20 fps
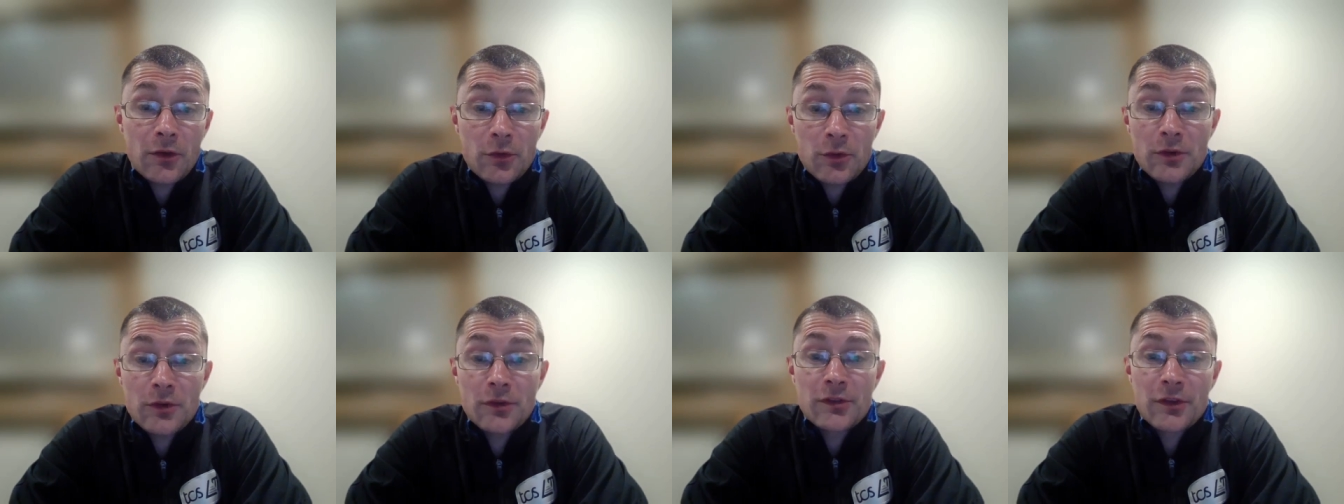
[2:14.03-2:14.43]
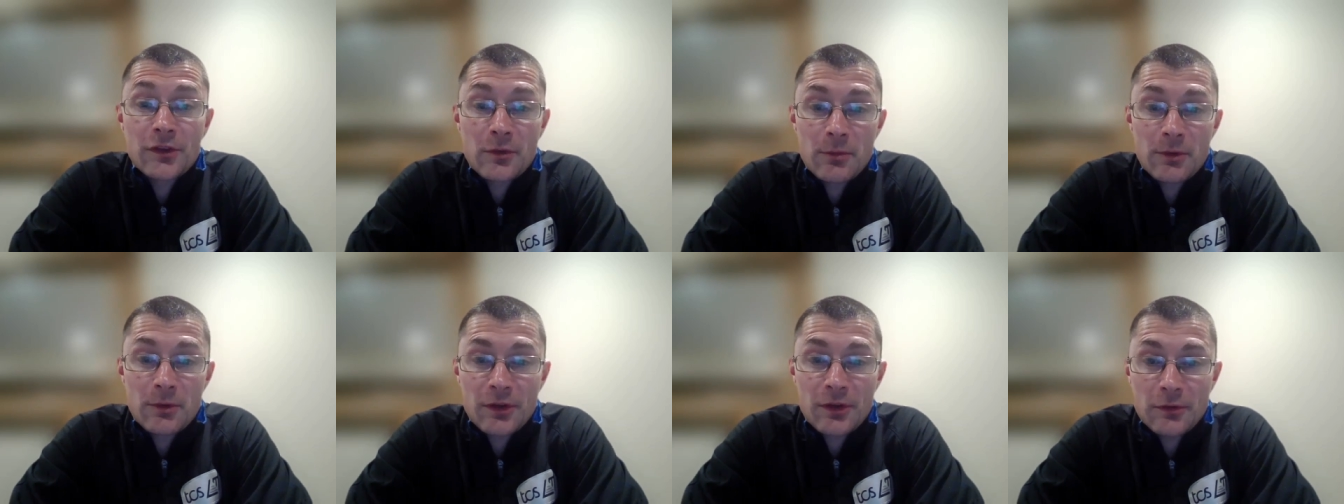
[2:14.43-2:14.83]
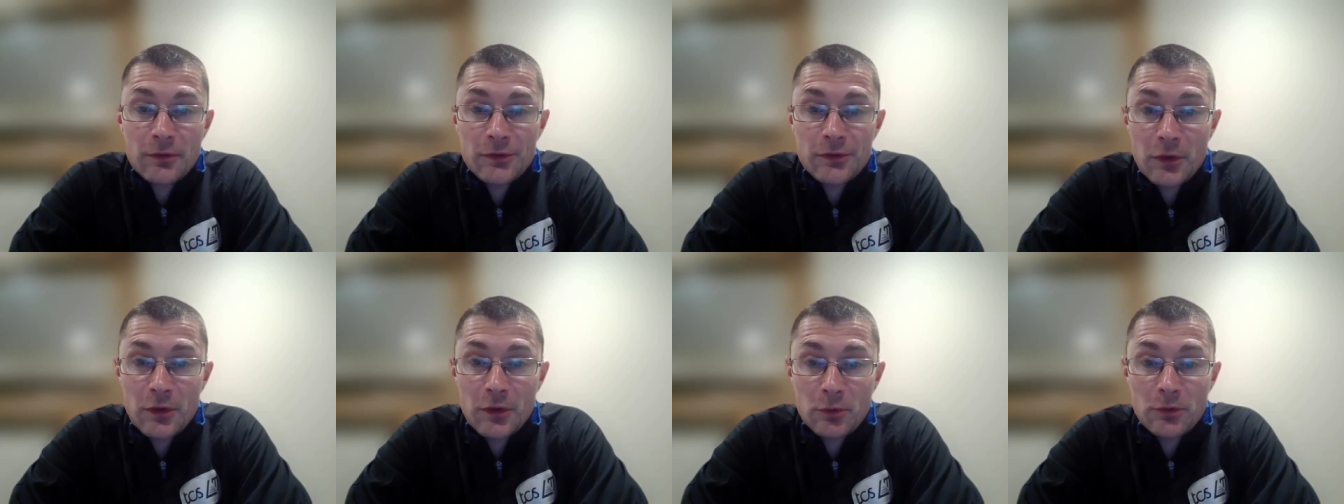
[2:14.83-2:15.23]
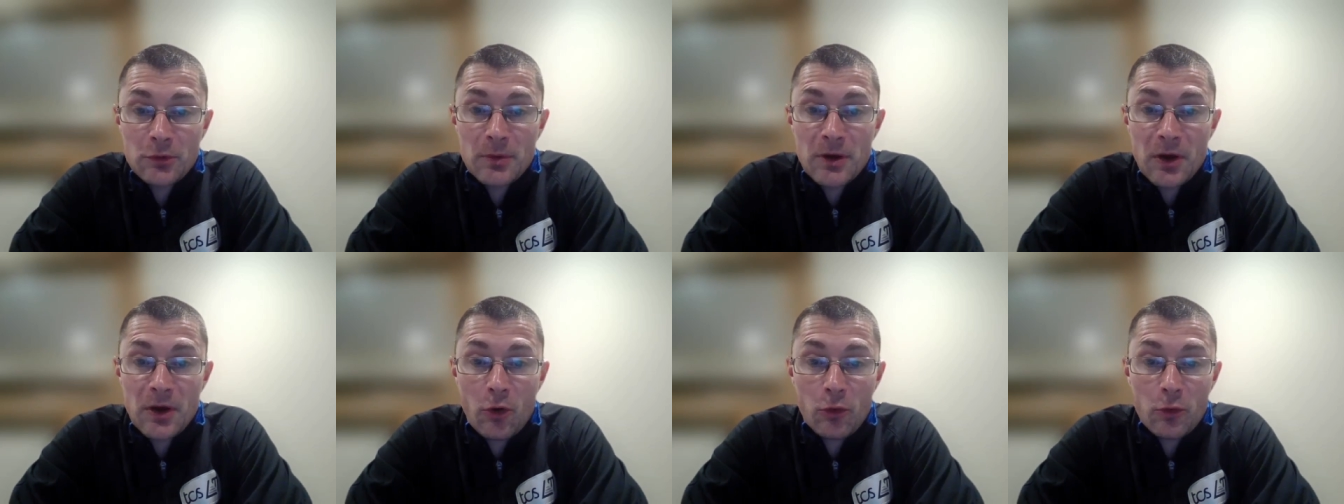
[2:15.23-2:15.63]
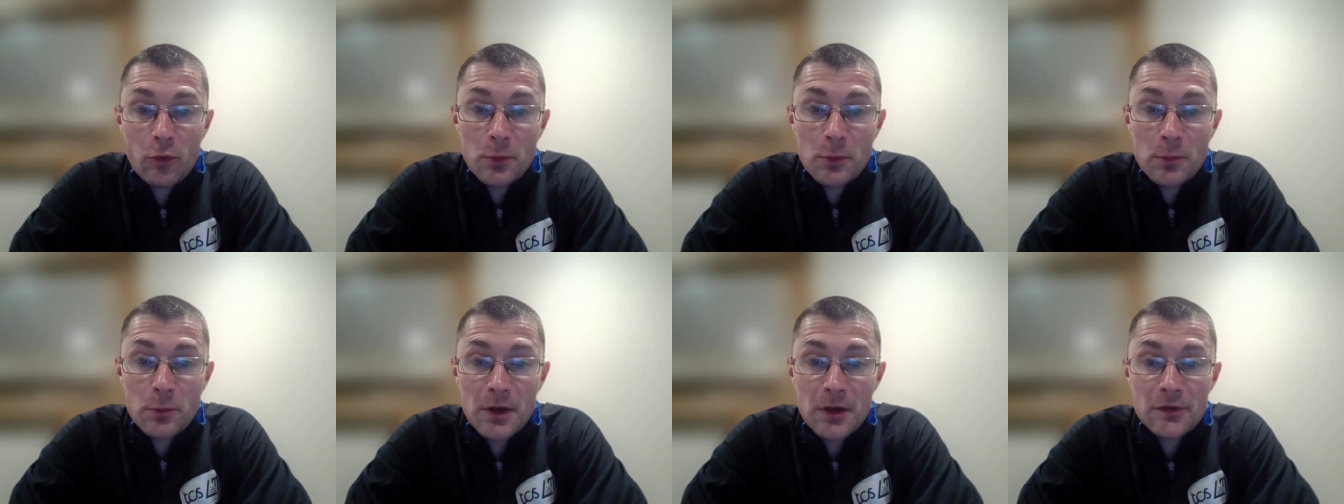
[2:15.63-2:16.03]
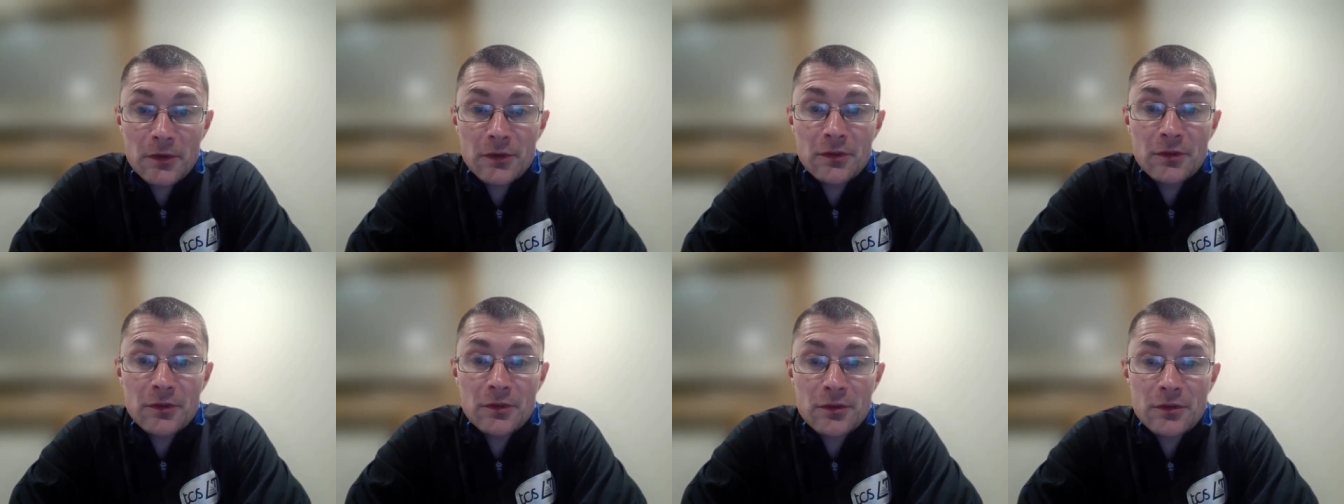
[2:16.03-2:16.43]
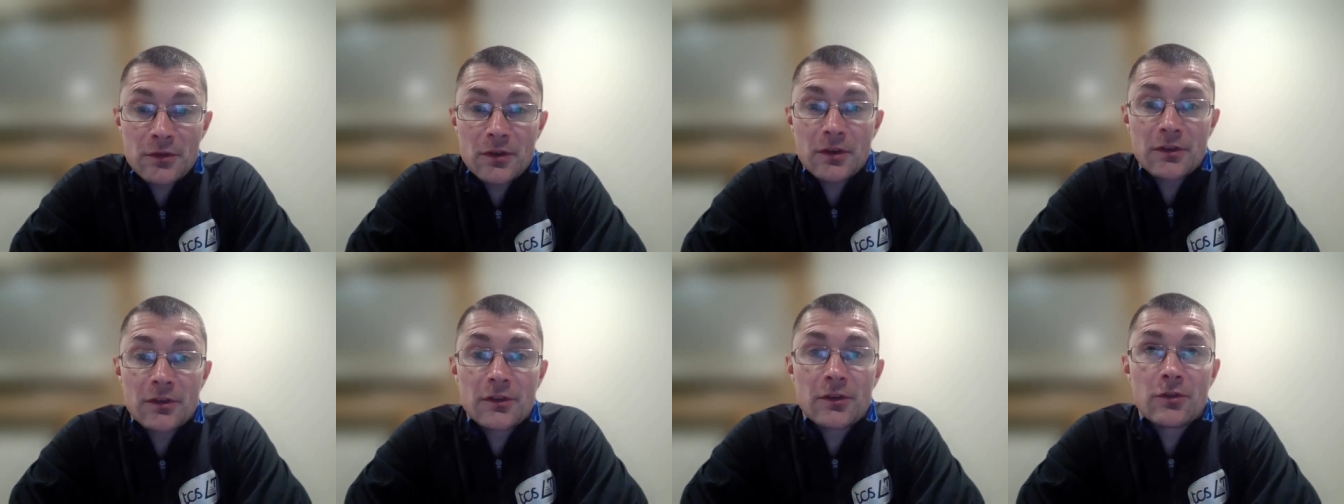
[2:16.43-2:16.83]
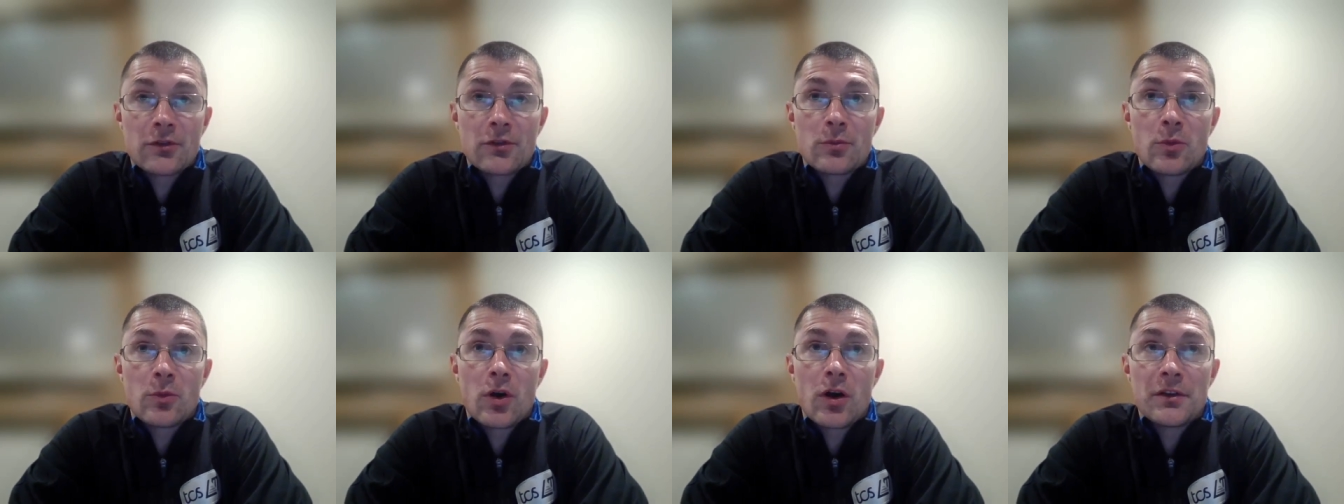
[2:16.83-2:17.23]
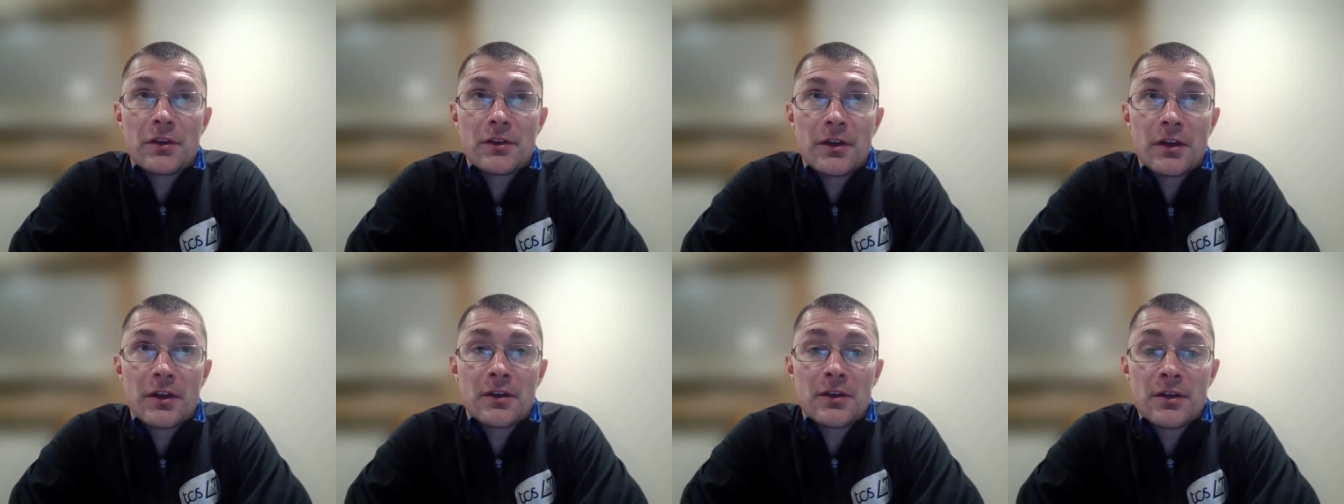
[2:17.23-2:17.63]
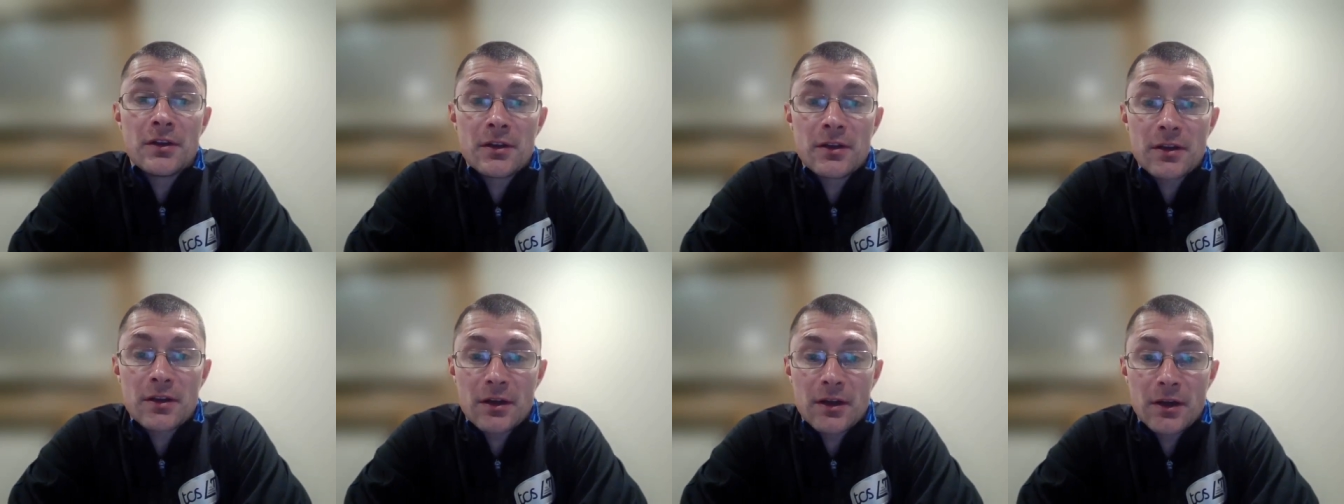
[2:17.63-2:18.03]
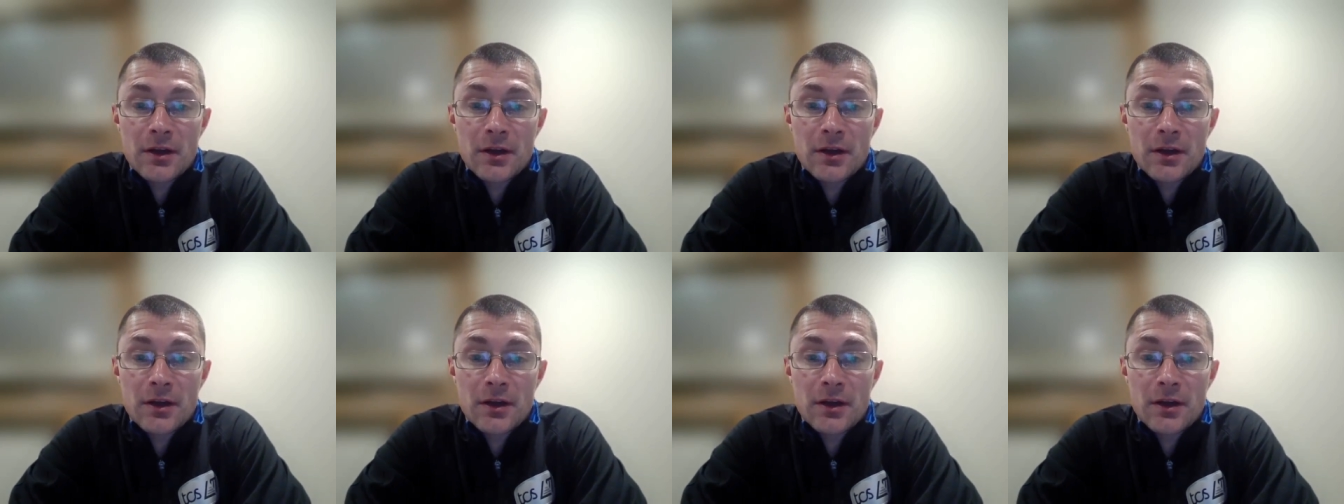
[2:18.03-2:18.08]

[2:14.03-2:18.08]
I do consider myself still to be a horrible person, considering what I have done.